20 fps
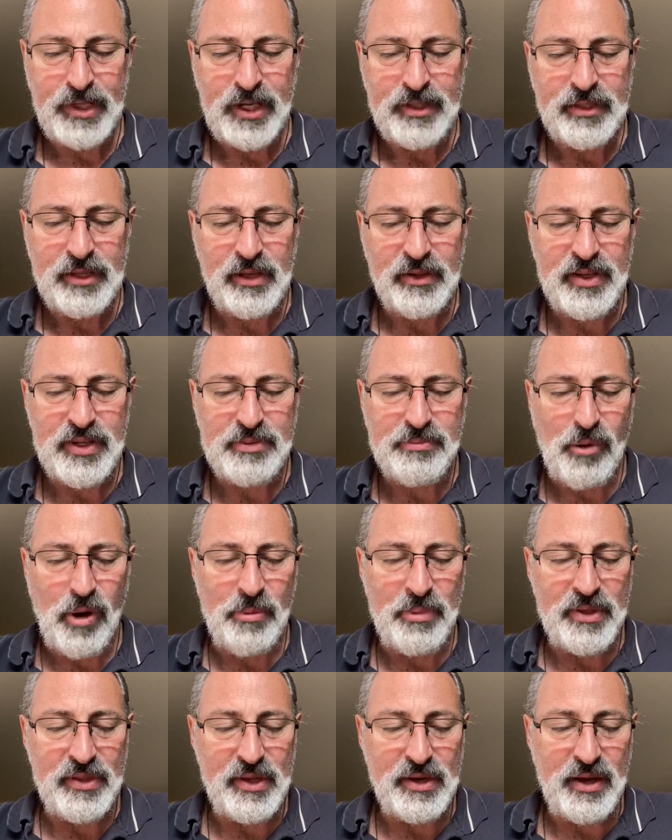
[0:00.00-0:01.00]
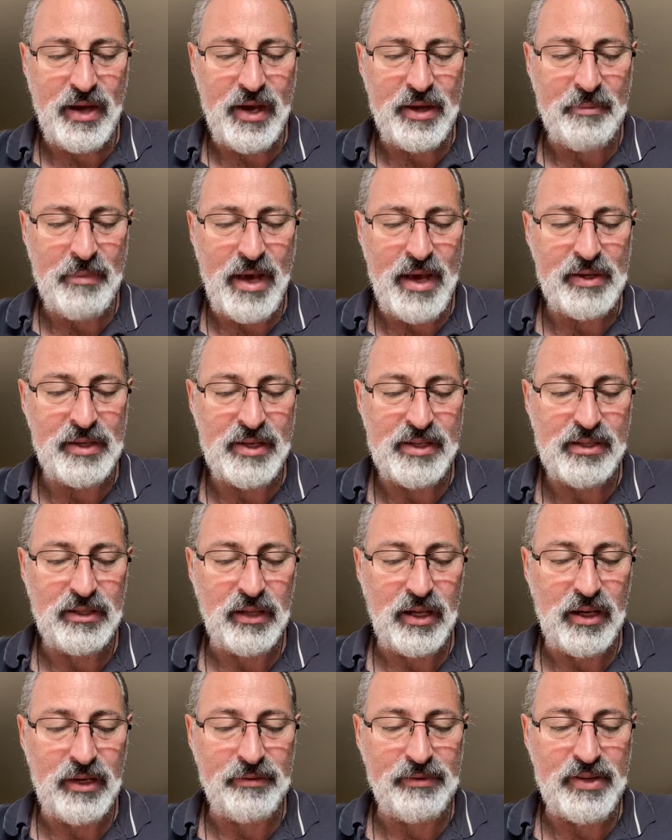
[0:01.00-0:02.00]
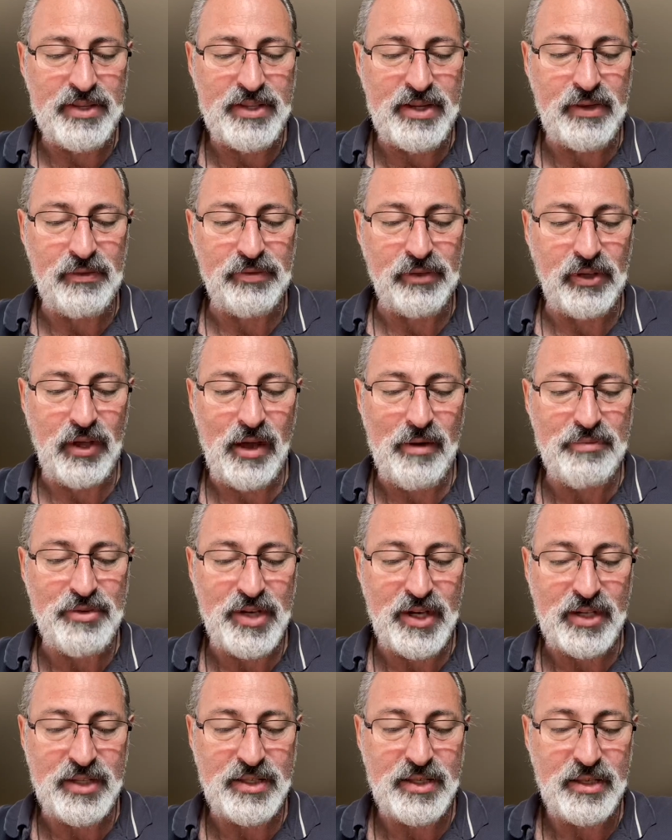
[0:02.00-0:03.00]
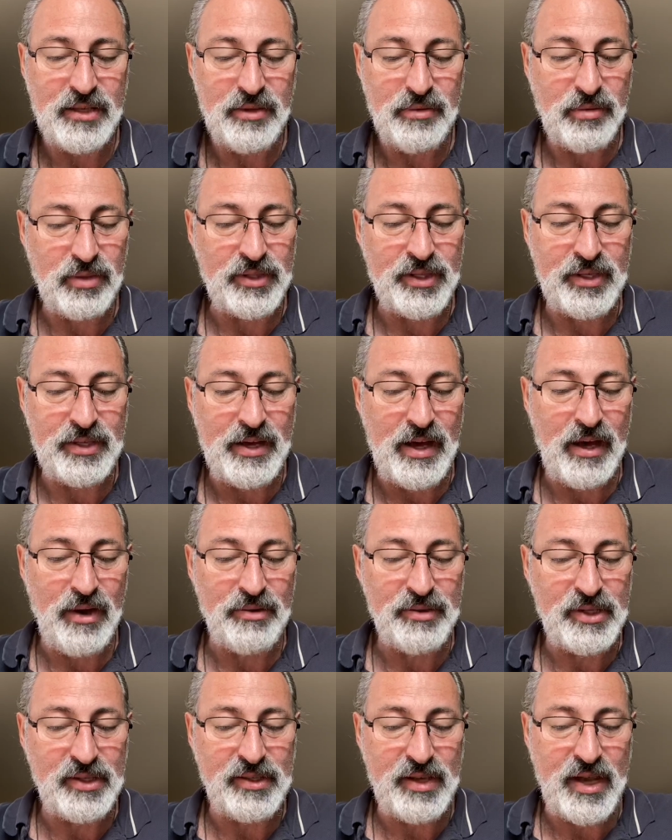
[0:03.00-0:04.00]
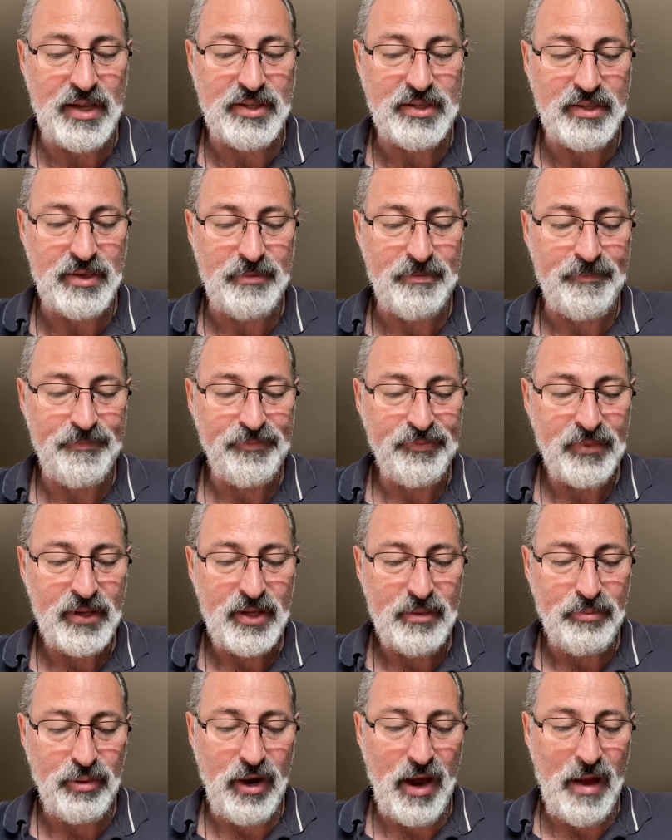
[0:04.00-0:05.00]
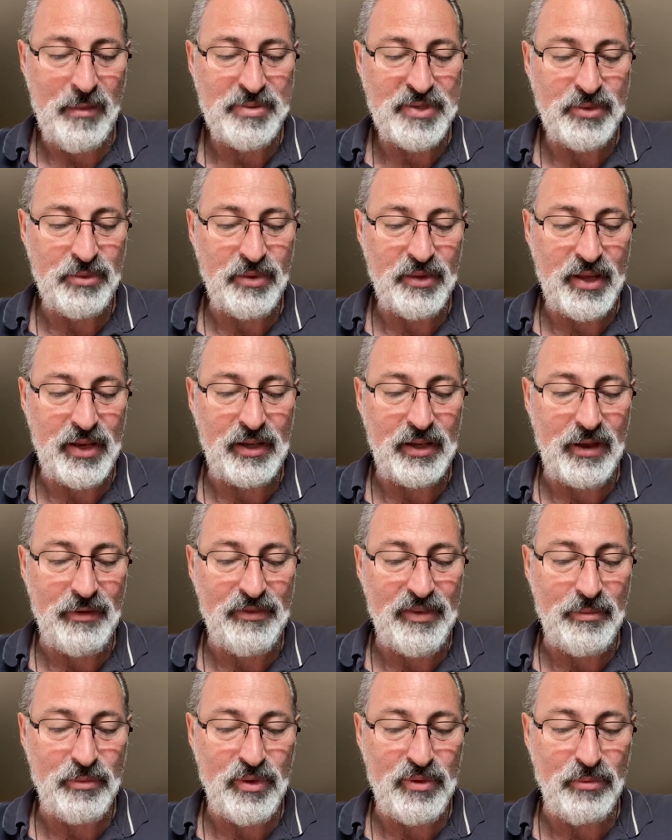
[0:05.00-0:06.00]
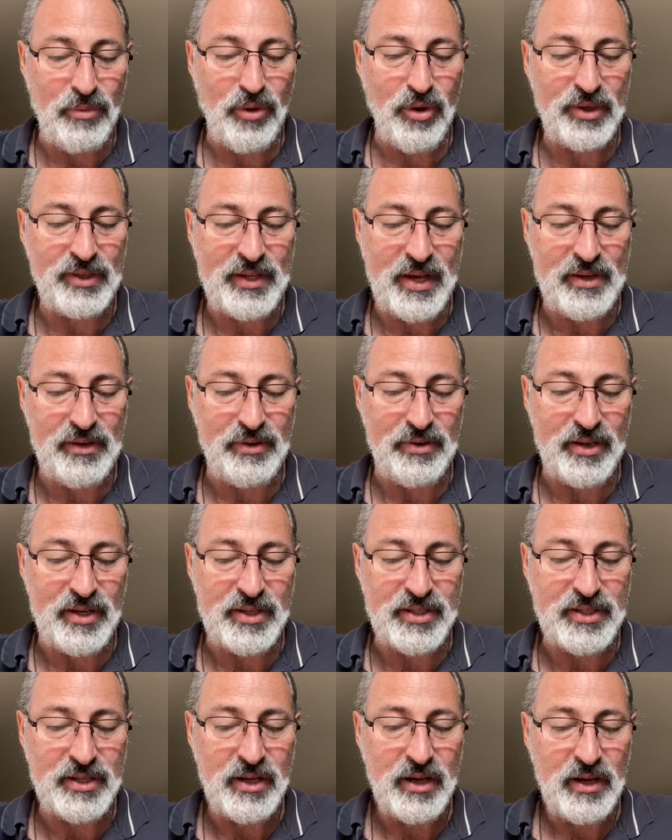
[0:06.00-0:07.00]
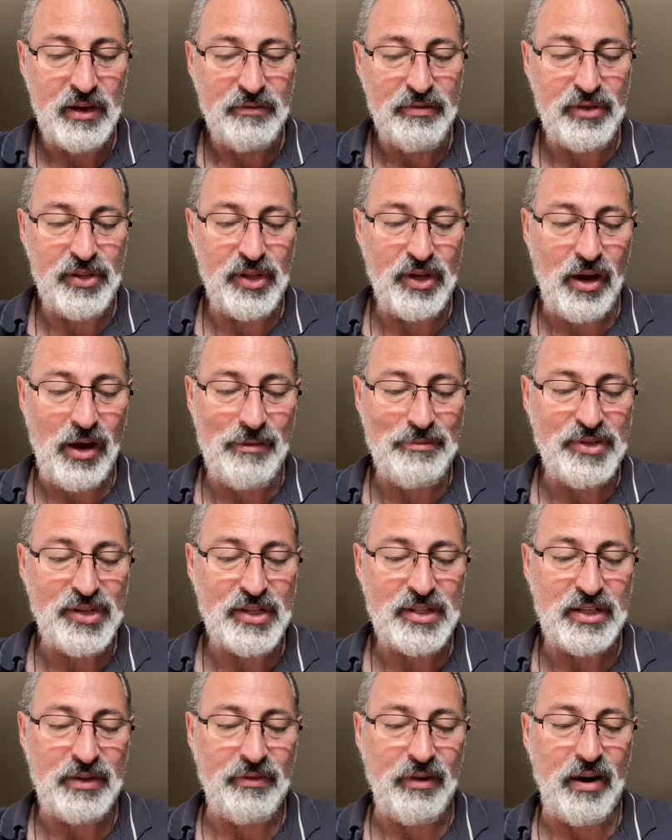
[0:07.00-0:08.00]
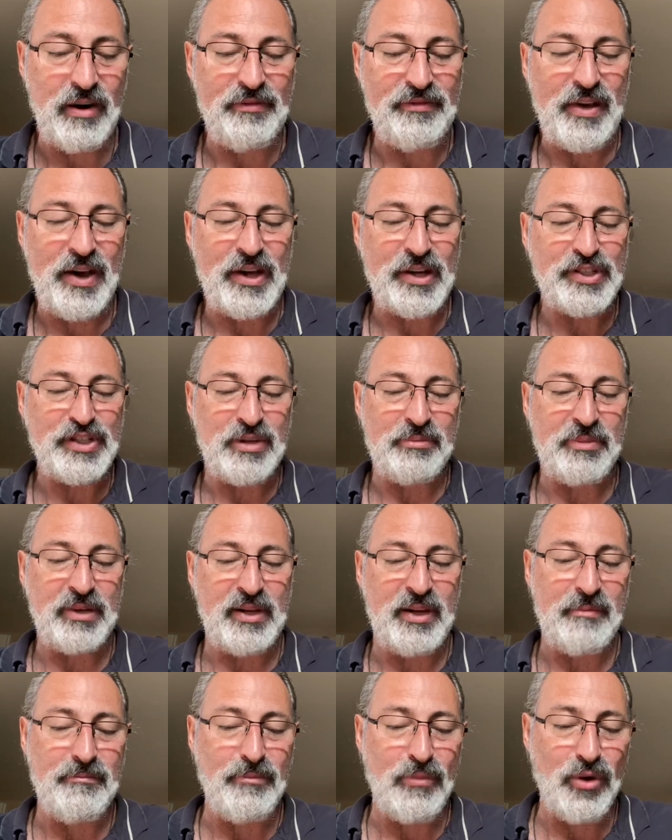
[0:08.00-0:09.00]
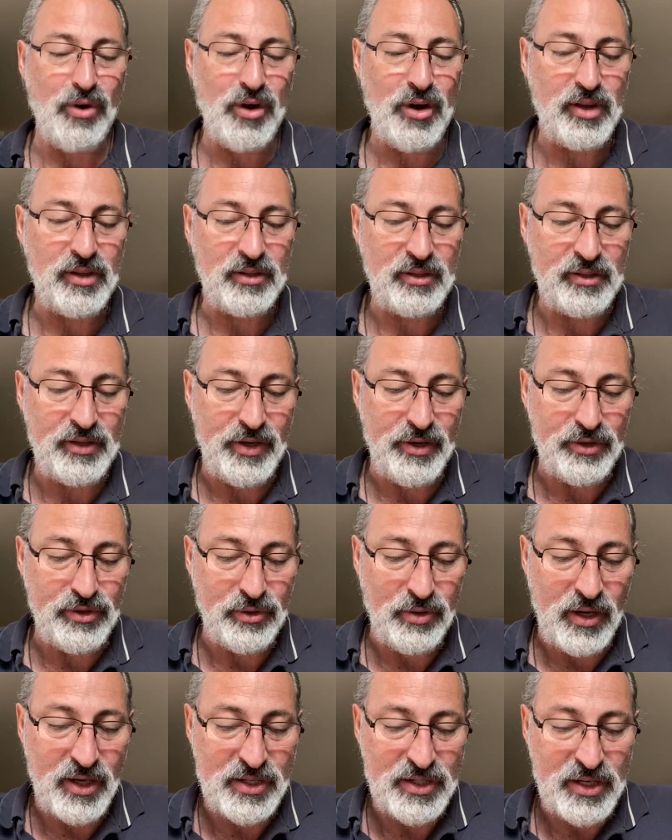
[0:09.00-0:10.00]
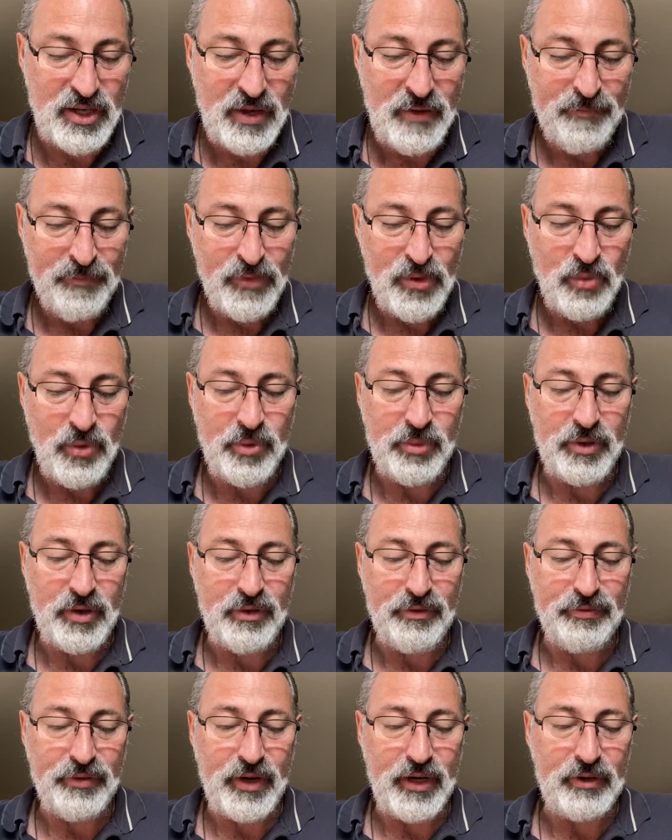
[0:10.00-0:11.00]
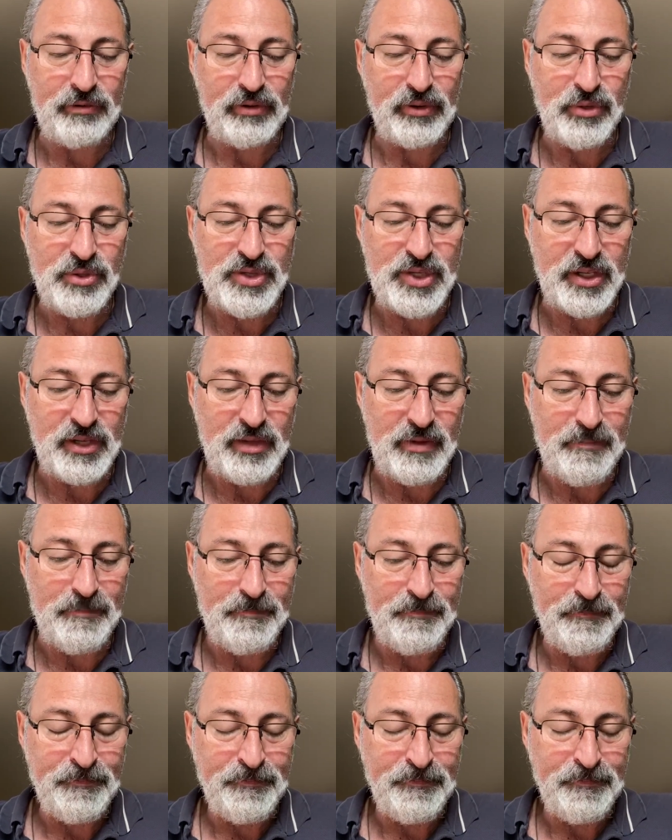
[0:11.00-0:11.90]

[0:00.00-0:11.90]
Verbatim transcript: Till this moment the dying man has loved sinful objects. Will he now detest them? Perhaps he will then love them with more tenderness, for the objects of our affection become more dear to us when we are afraid of losing them.